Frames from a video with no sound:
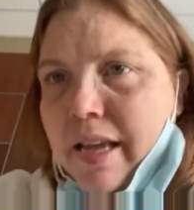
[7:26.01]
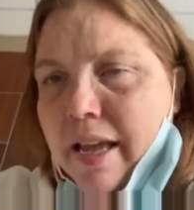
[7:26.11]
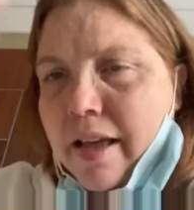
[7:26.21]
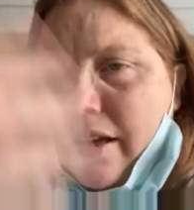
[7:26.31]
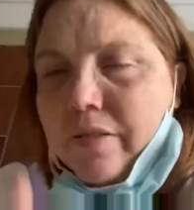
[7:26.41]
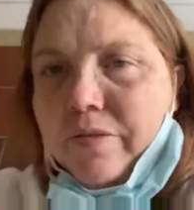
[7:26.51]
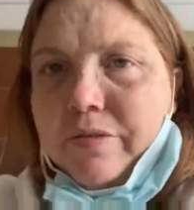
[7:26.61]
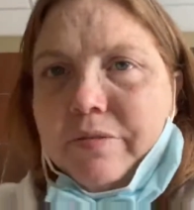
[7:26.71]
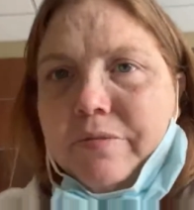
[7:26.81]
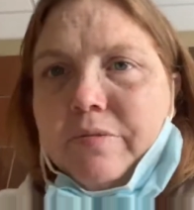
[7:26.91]
They have
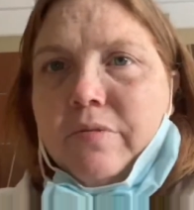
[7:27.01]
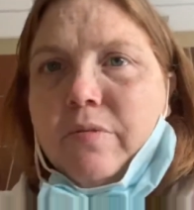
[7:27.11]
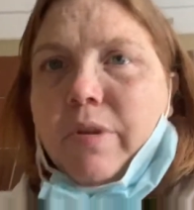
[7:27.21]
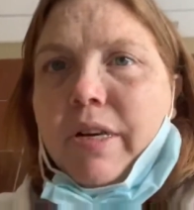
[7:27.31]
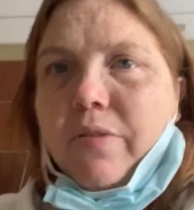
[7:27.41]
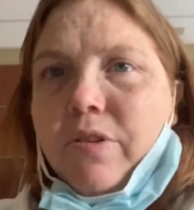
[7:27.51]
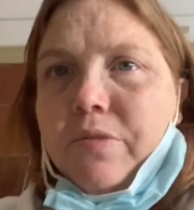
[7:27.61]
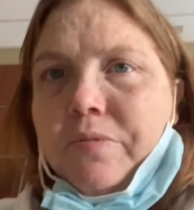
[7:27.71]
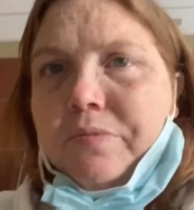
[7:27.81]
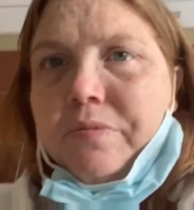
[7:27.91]
whatever.